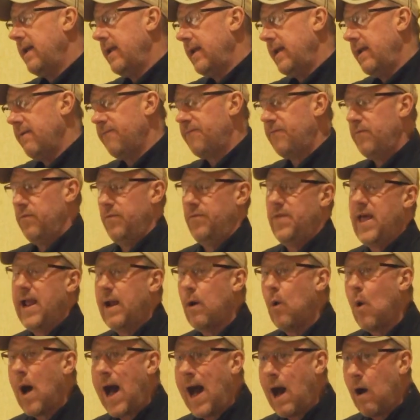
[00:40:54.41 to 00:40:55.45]
If they
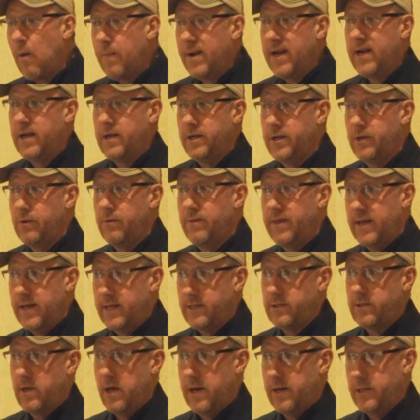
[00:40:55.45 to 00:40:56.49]
allow me to do
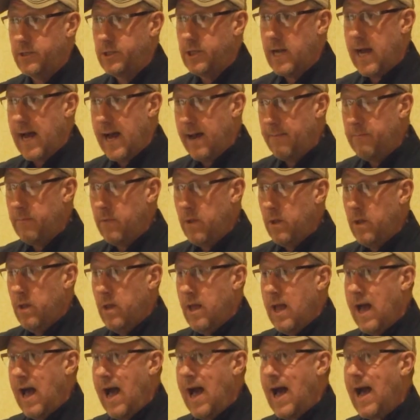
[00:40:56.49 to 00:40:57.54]
this on a job,
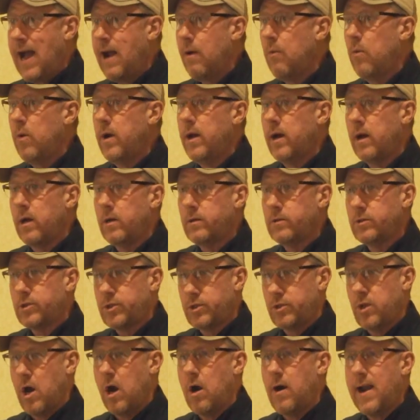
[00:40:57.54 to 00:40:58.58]
I will
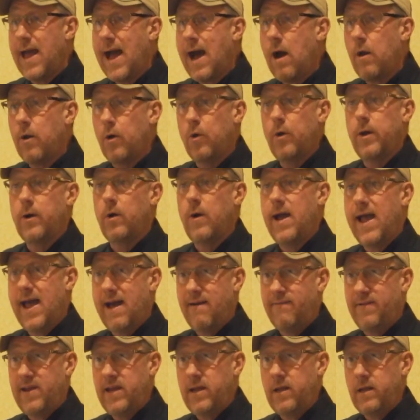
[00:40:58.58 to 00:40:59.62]
start out a little
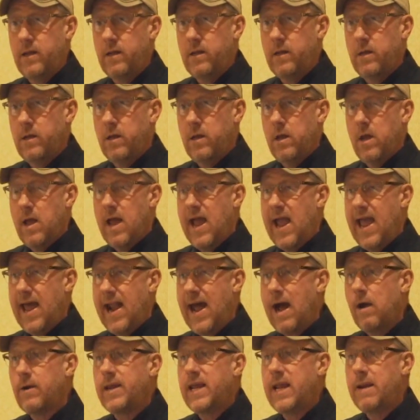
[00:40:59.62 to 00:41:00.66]
heavy and
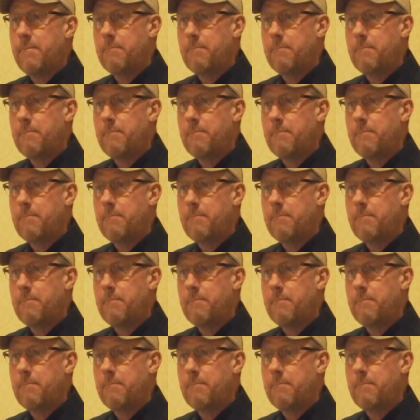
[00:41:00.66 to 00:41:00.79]
I'll keep